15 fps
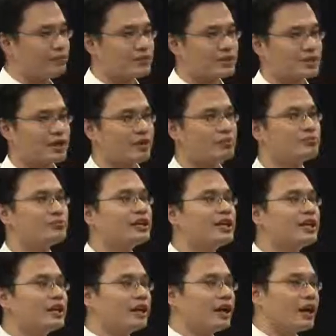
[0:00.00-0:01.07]
Some
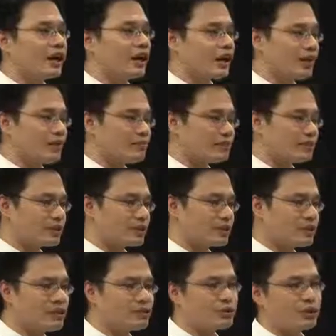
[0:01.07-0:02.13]

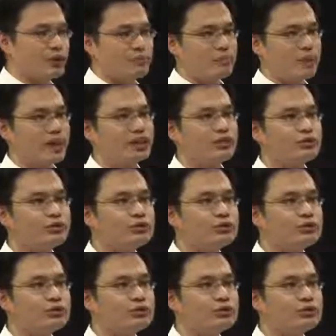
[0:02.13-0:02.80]
teacher may